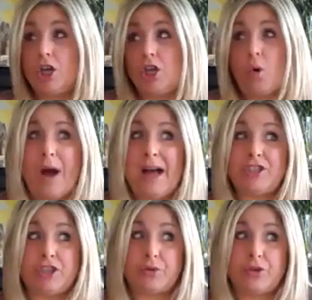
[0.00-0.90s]
you don't want
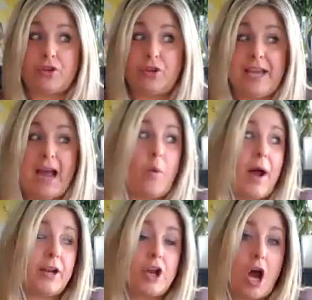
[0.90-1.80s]
to. You're like, I
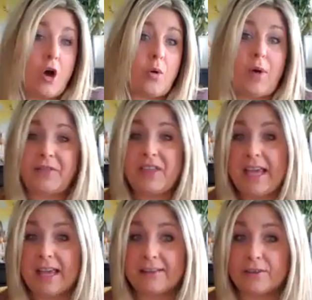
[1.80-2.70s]
want to know, I want
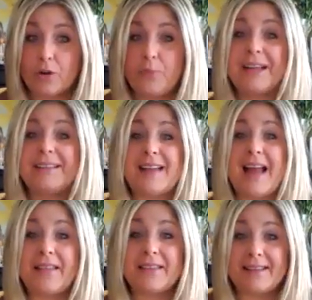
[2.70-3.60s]
the answer, but it's
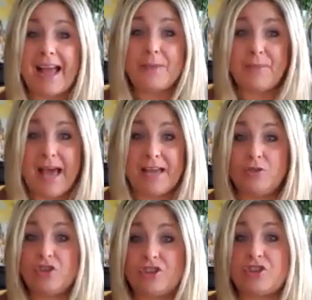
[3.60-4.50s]
not the time yet.
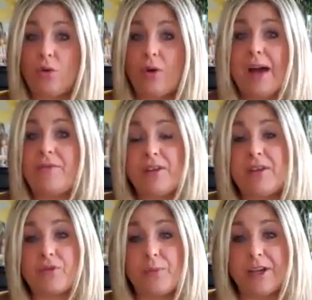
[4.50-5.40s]
You don't have all the
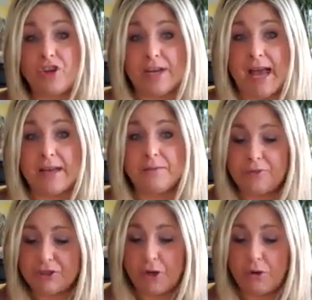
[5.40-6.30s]
information yet.
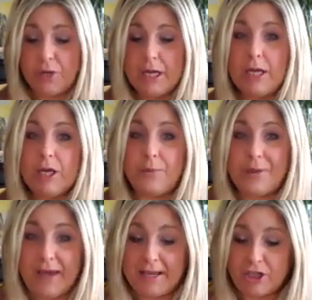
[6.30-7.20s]
So
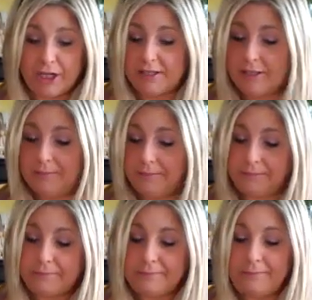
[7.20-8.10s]
be patient.
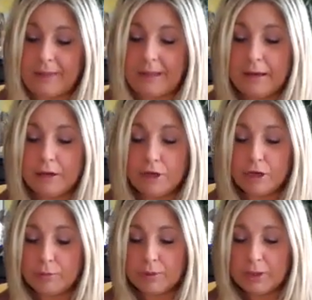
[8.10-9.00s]

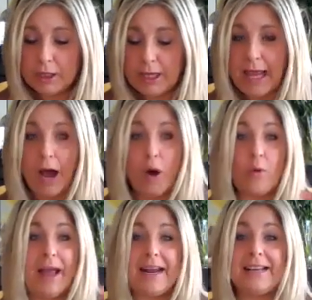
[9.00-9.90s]

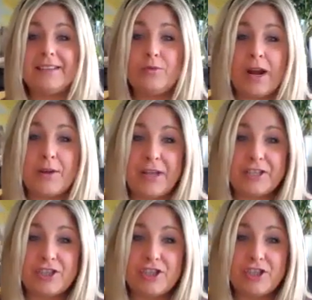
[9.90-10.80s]
Oh, and I did want to
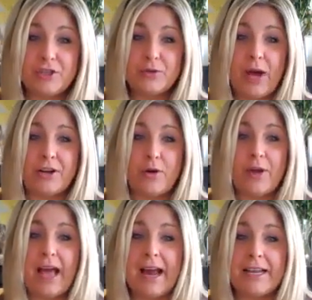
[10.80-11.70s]
mention too, I know
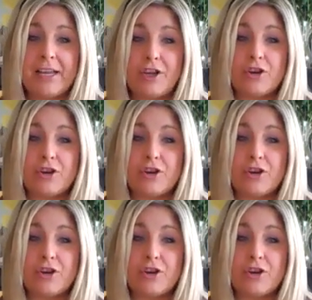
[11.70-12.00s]
Connie,